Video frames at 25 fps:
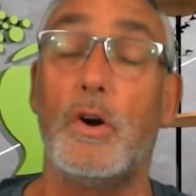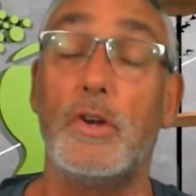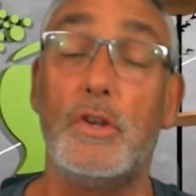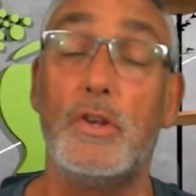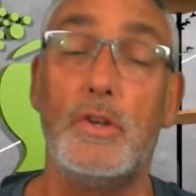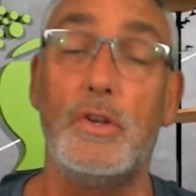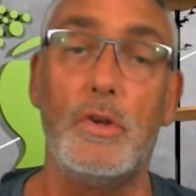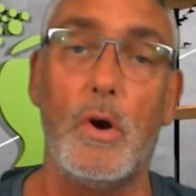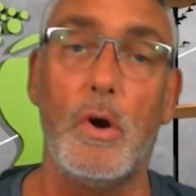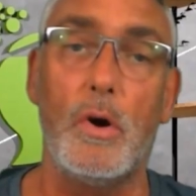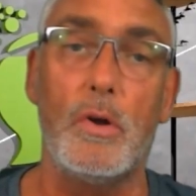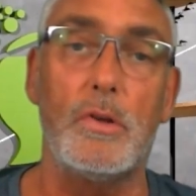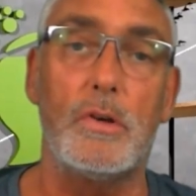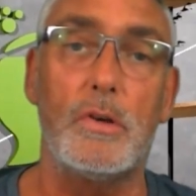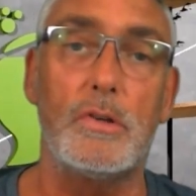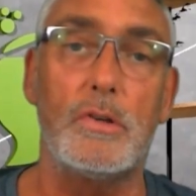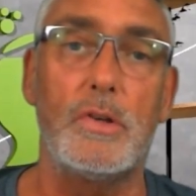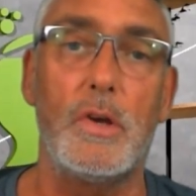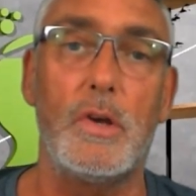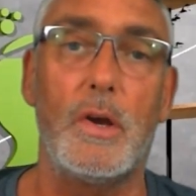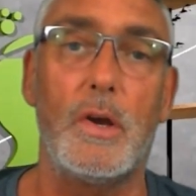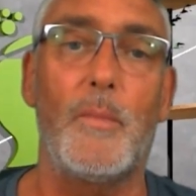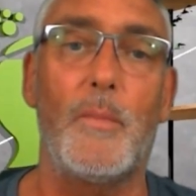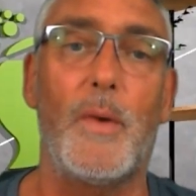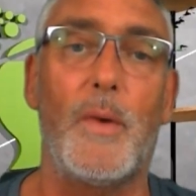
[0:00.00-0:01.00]
or you're
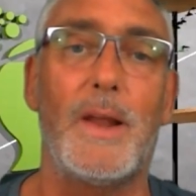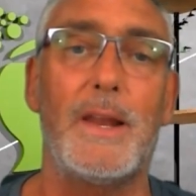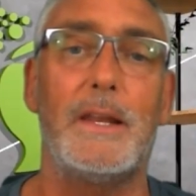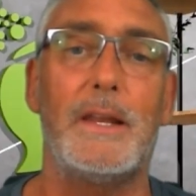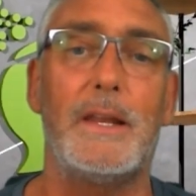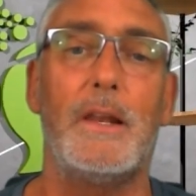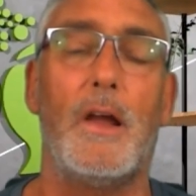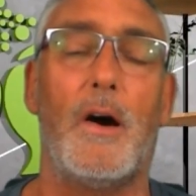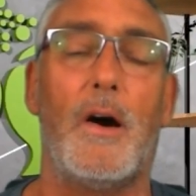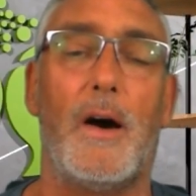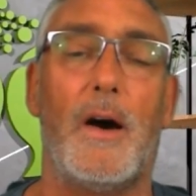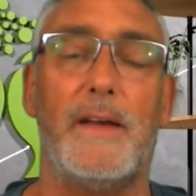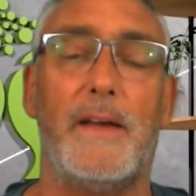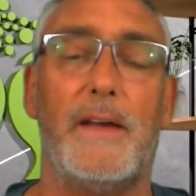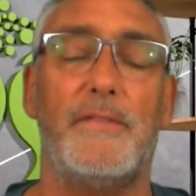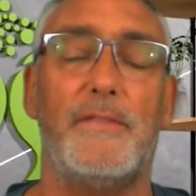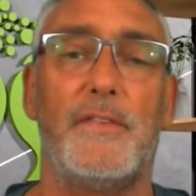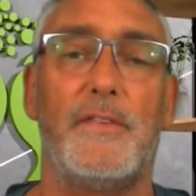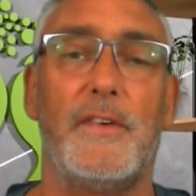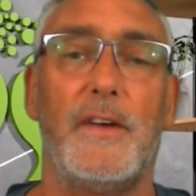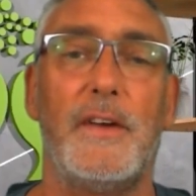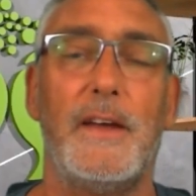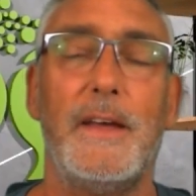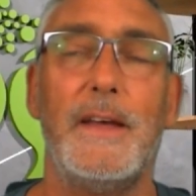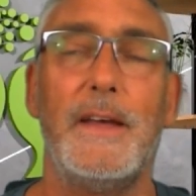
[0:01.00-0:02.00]
not doing well in life,
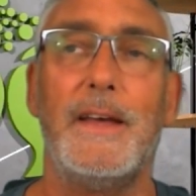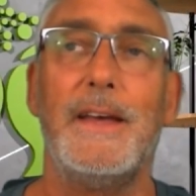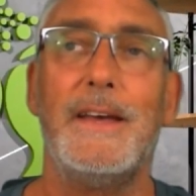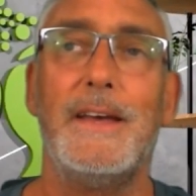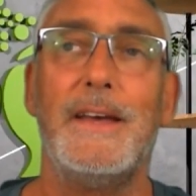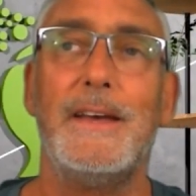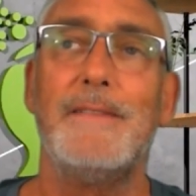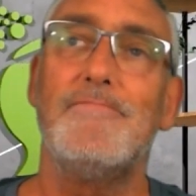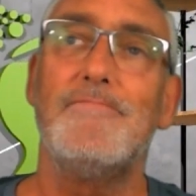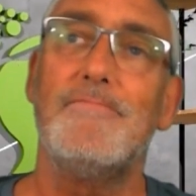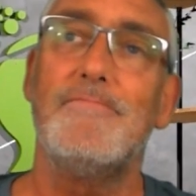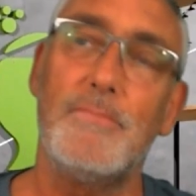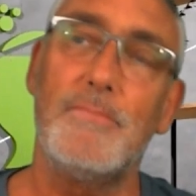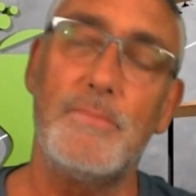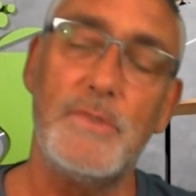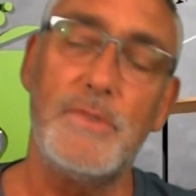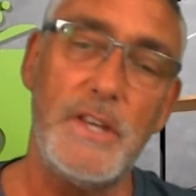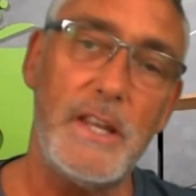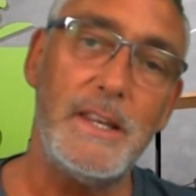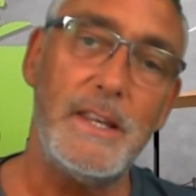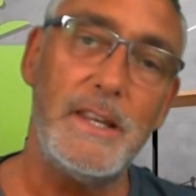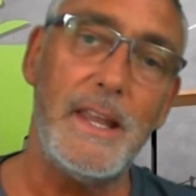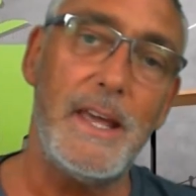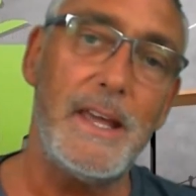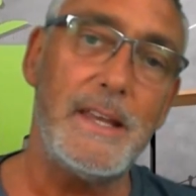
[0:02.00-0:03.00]

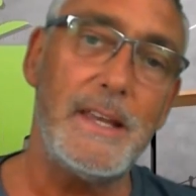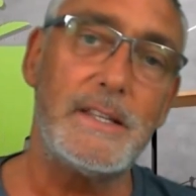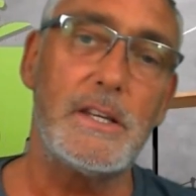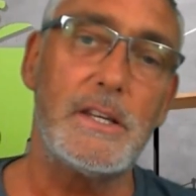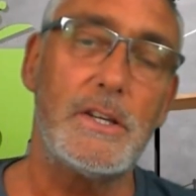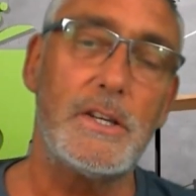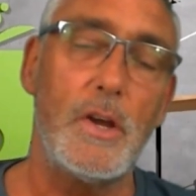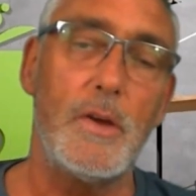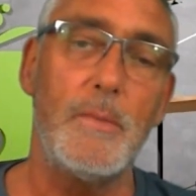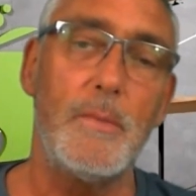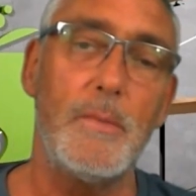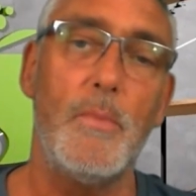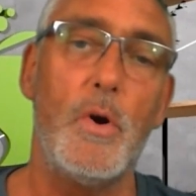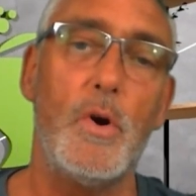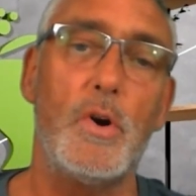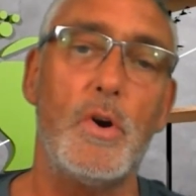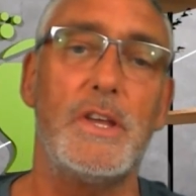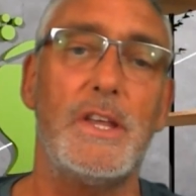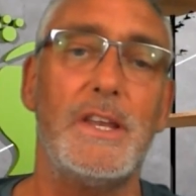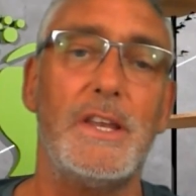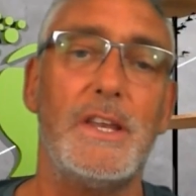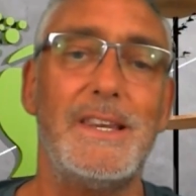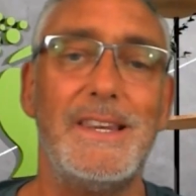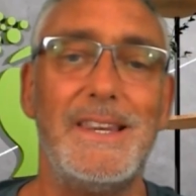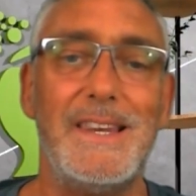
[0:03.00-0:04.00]
you need to do more.
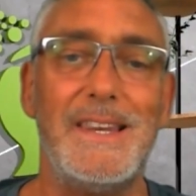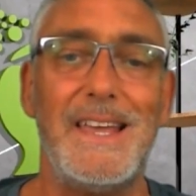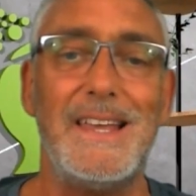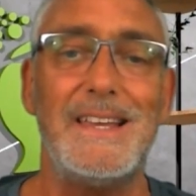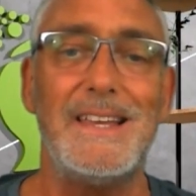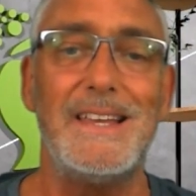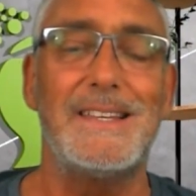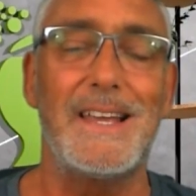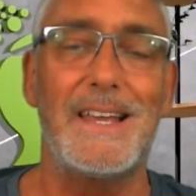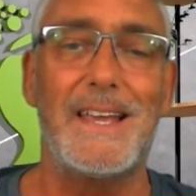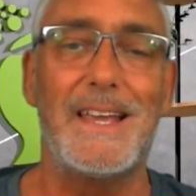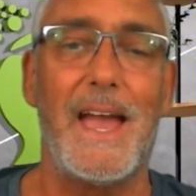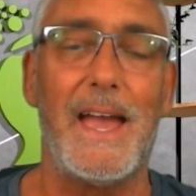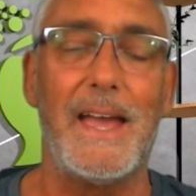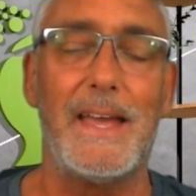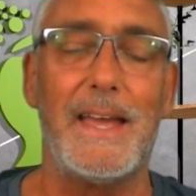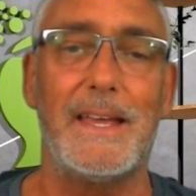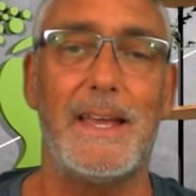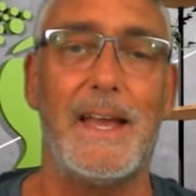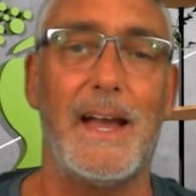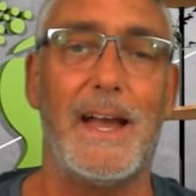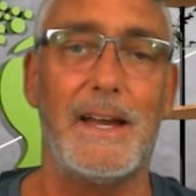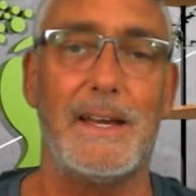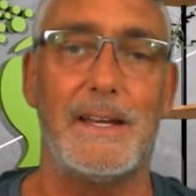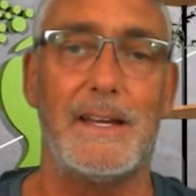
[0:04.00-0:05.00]
You need to get
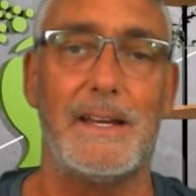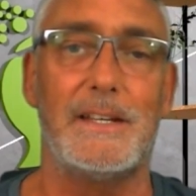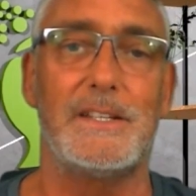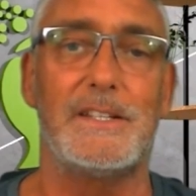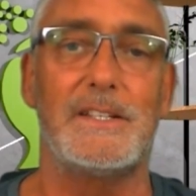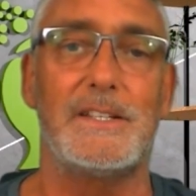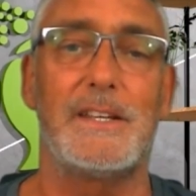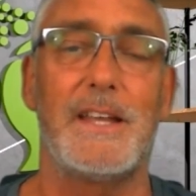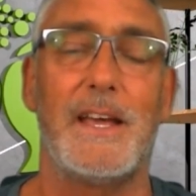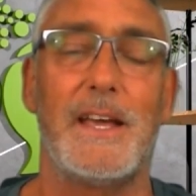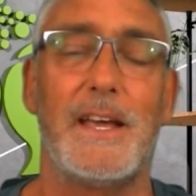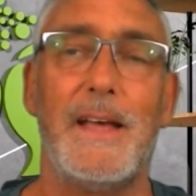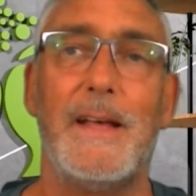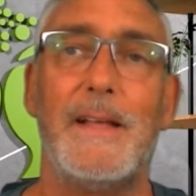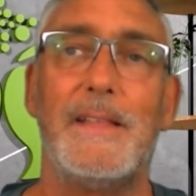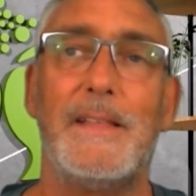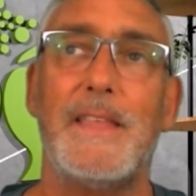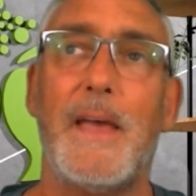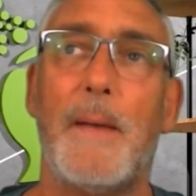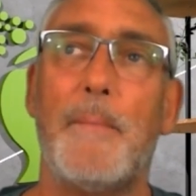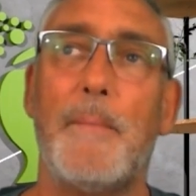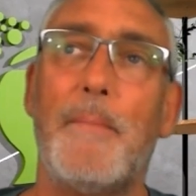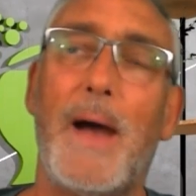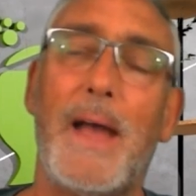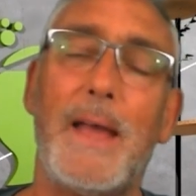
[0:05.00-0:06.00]
engaged.
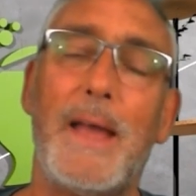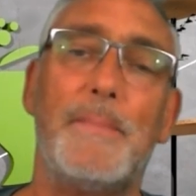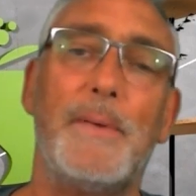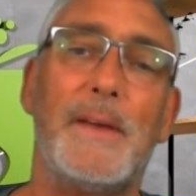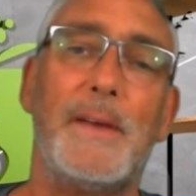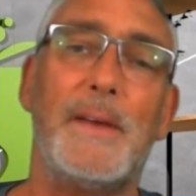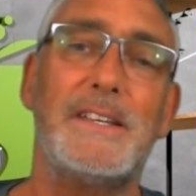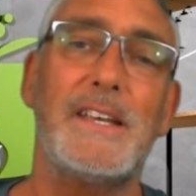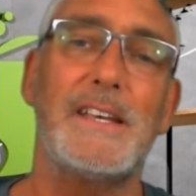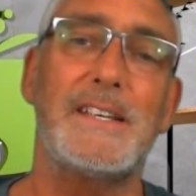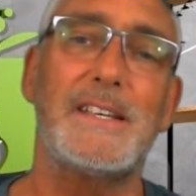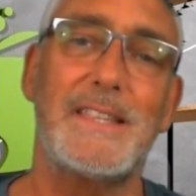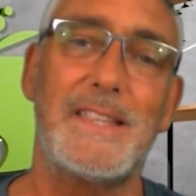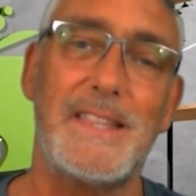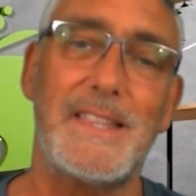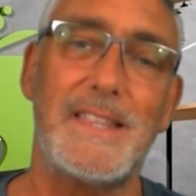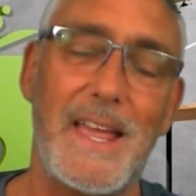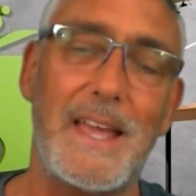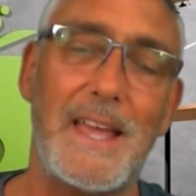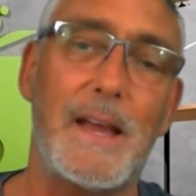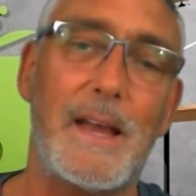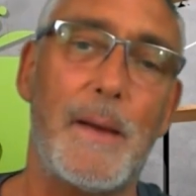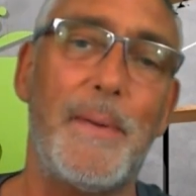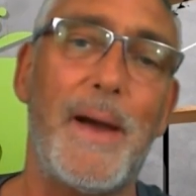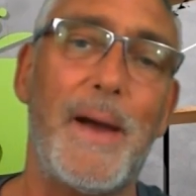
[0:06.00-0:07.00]
Now, maybe just
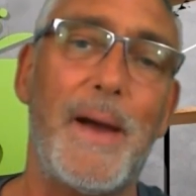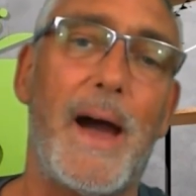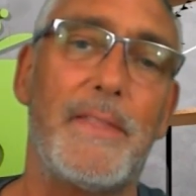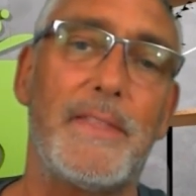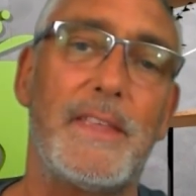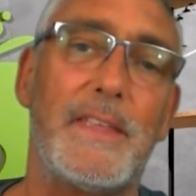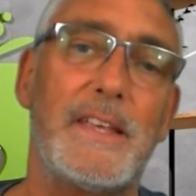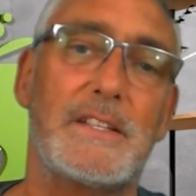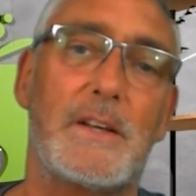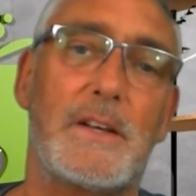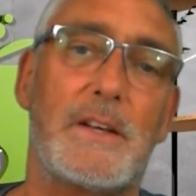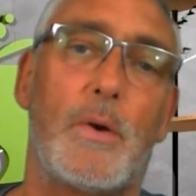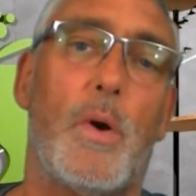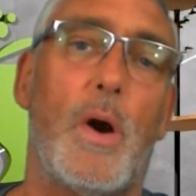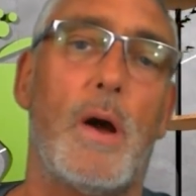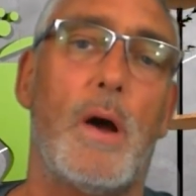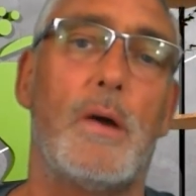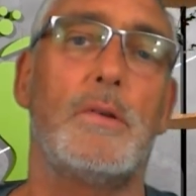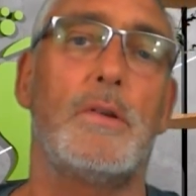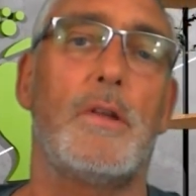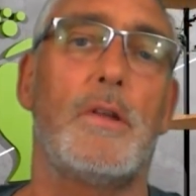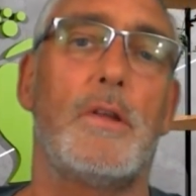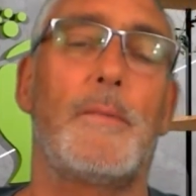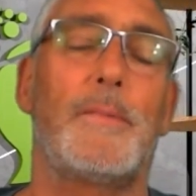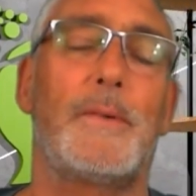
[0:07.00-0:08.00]
think about this
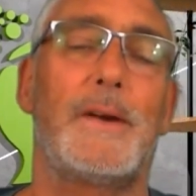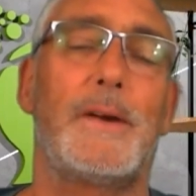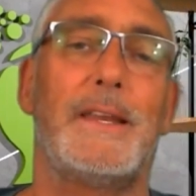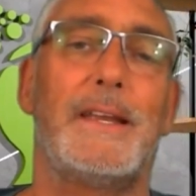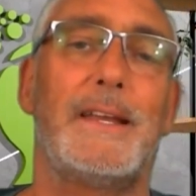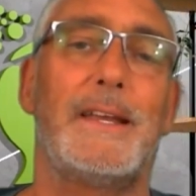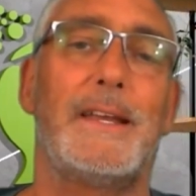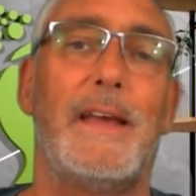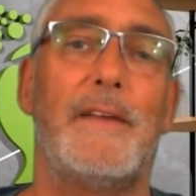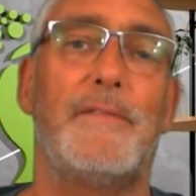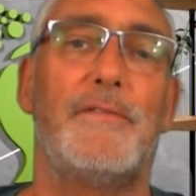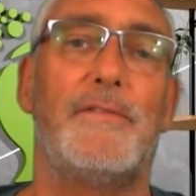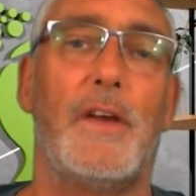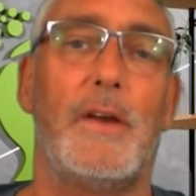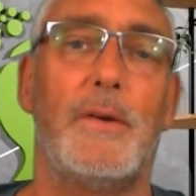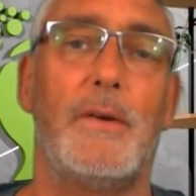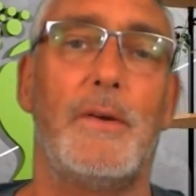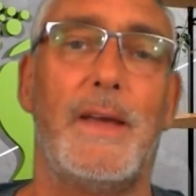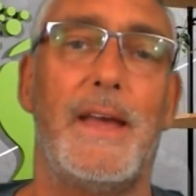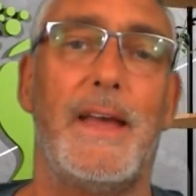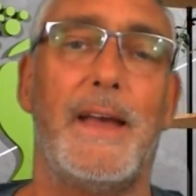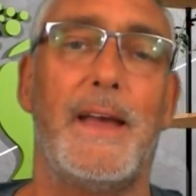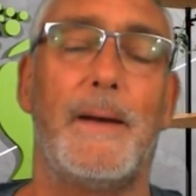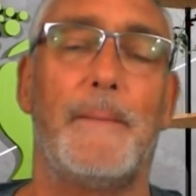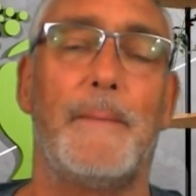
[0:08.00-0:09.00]
quote that I'm going to give you
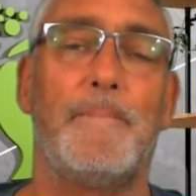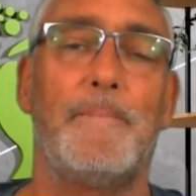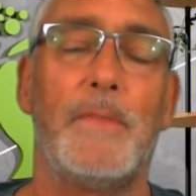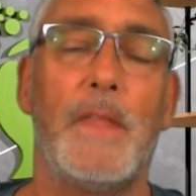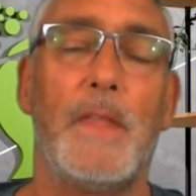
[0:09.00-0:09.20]
here.